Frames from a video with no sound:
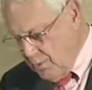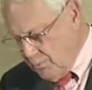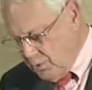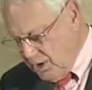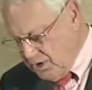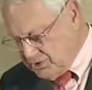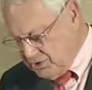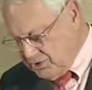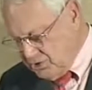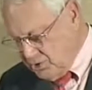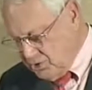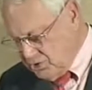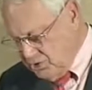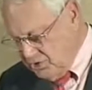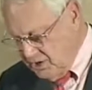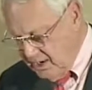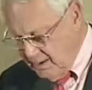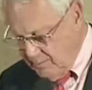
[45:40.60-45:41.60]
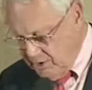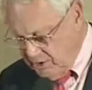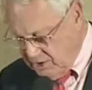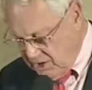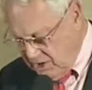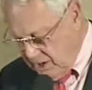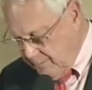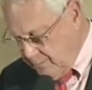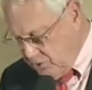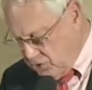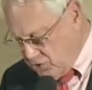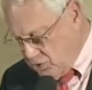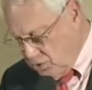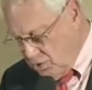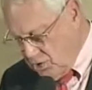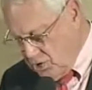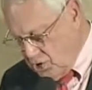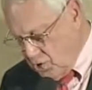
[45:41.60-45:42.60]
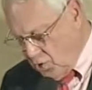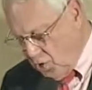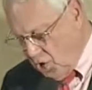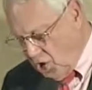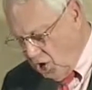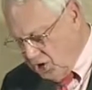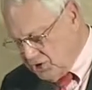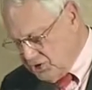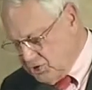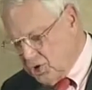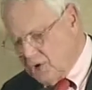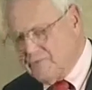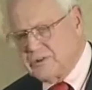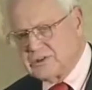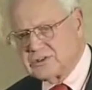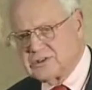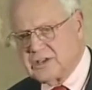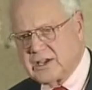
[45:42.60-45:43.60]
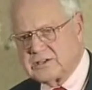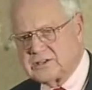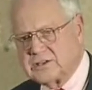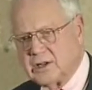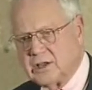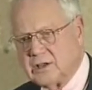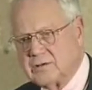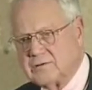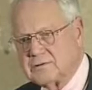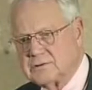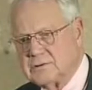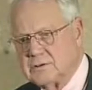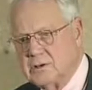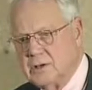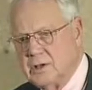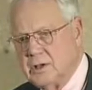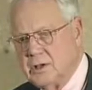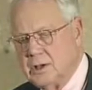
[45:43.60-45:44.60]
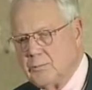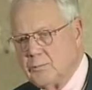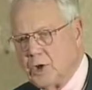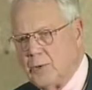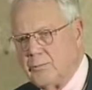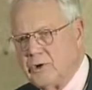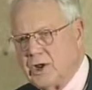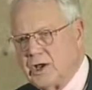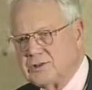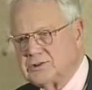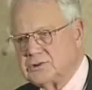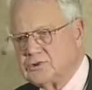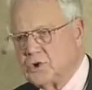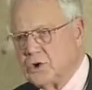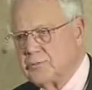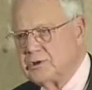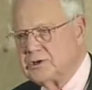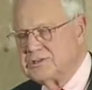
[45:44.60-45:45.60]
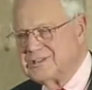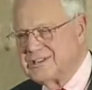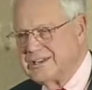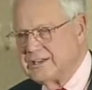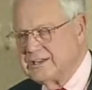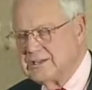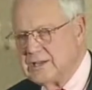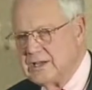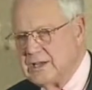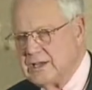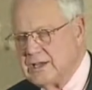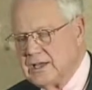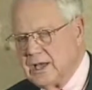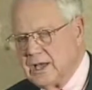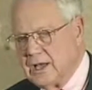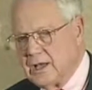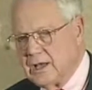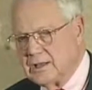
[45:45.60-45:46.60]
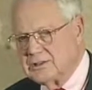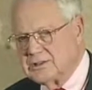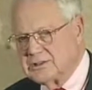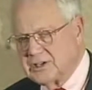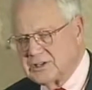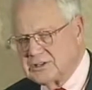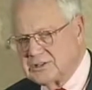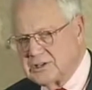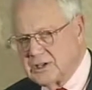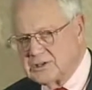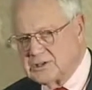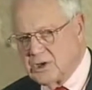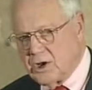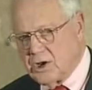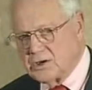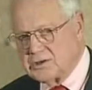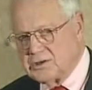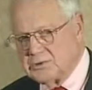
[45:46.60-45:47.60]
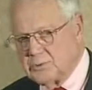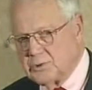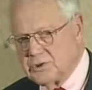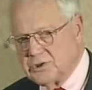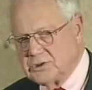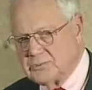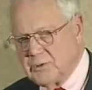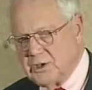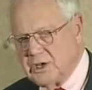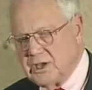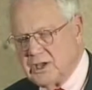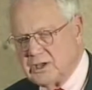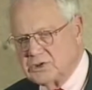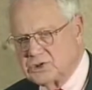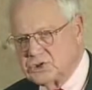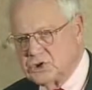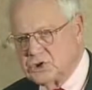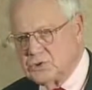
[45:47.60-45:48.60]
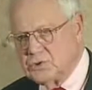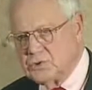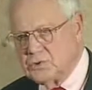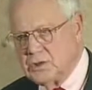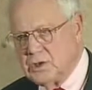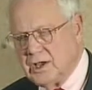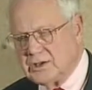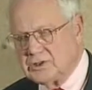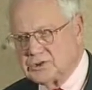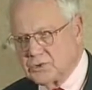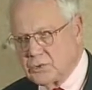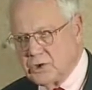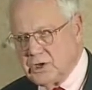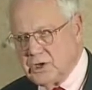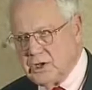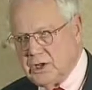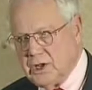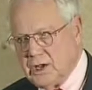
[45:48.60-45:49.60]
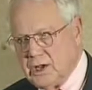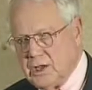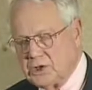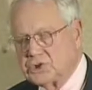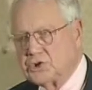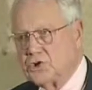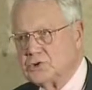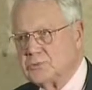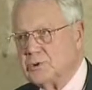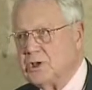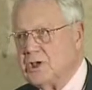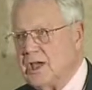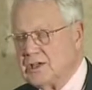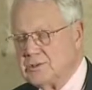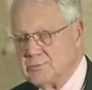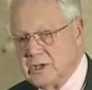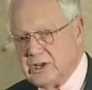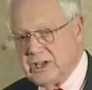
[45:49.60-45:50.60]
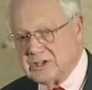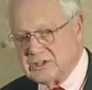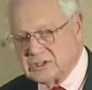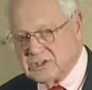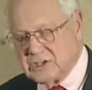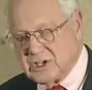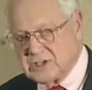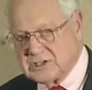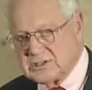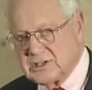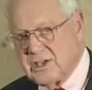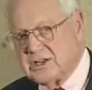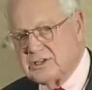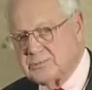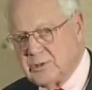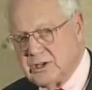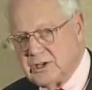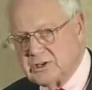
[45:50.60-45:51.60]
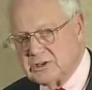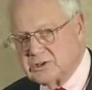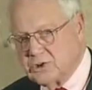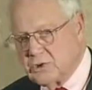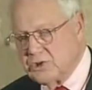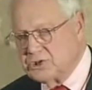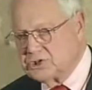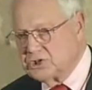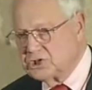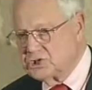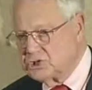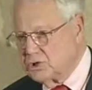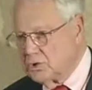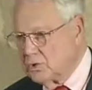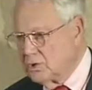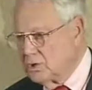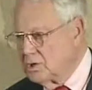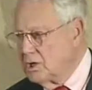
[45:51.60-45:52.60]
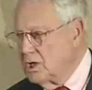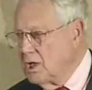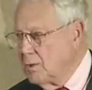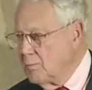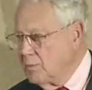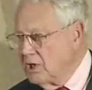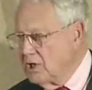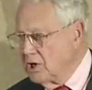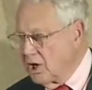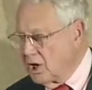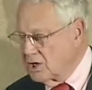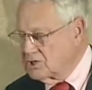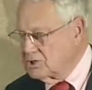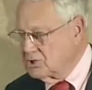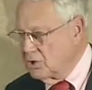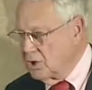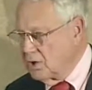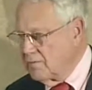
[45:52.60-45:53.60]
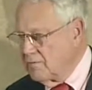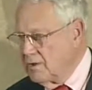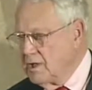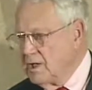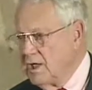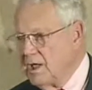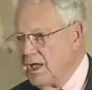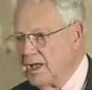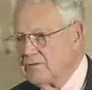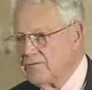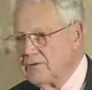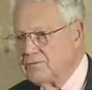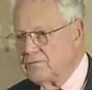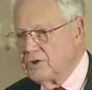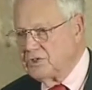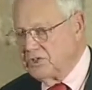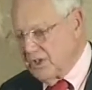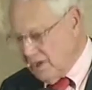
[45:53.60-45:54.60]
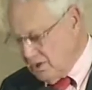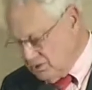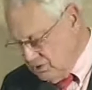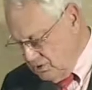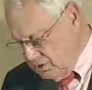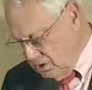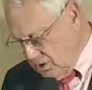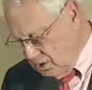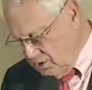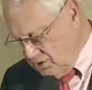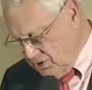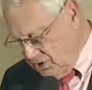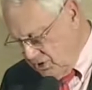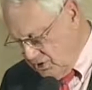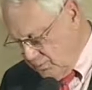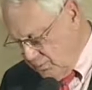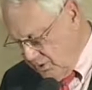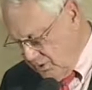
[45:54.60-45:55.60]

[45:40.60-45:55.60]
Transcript: prostitution, gambling, kidnapping children who are auctioned off as sex slaves. Paul Bonacci told me he attended uh, six such auctions with as many as two, as three, excuse me, as many as six and as many as 36 children being auctioned off at $50,000 each,